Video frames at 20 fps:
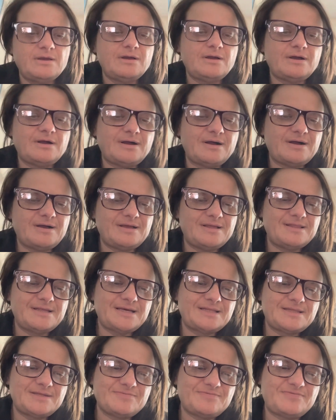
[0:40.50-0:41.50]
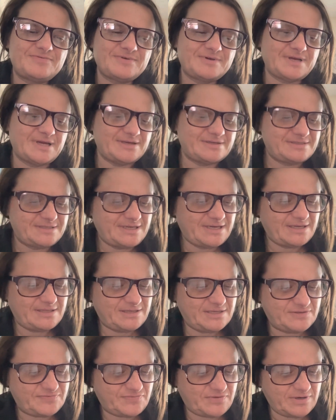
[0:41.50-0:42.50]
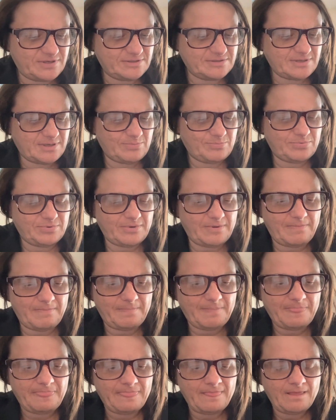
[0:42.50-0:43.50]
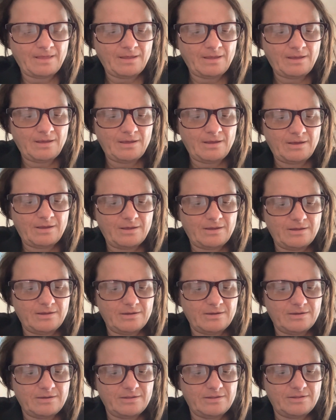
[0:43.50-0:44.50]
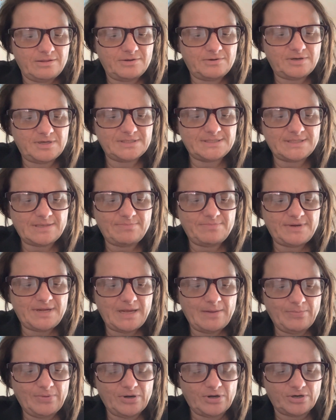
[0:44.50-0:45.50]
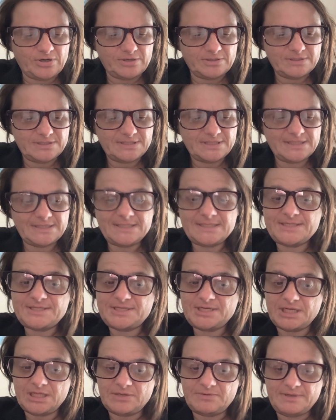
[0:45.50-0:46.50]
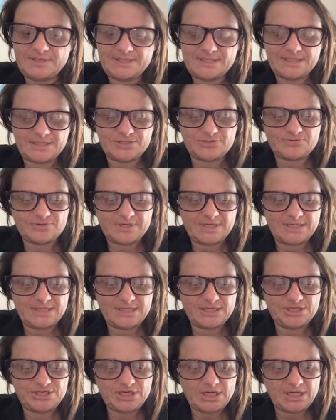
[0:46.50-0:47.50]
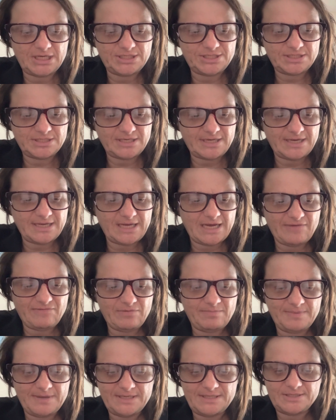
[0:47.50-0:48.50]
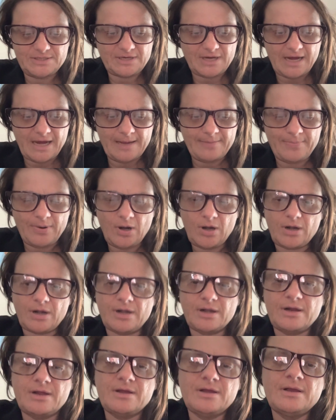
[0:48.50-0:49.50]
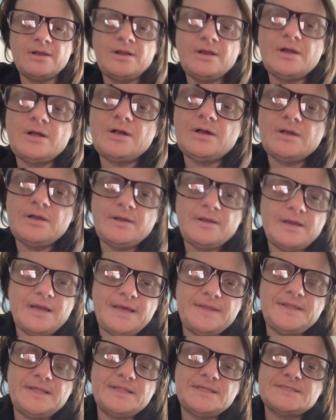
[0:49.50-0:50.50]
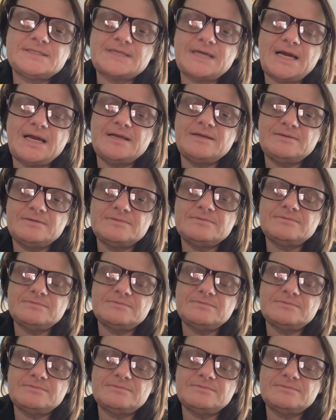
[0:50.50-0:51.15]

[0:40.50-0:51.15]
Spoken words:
Okay, take this for example. There are some neighborhoods, the Distillery District, the Junction. I haven't been to High Park. And then this guy